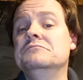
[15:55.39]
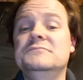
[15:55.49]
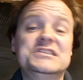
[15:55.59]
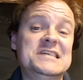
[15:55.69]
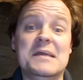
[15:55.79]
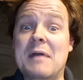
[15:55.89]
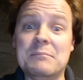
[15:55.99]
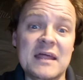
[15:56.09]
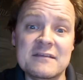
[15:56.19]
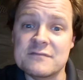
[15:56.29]
just kick back
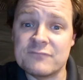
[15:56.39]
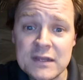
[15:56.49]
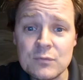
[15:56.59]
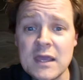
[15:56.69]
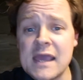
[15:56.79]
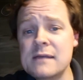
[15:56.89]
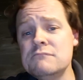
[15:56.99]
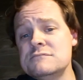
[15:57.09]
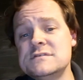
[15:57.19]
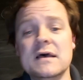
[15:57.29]
playing some video games.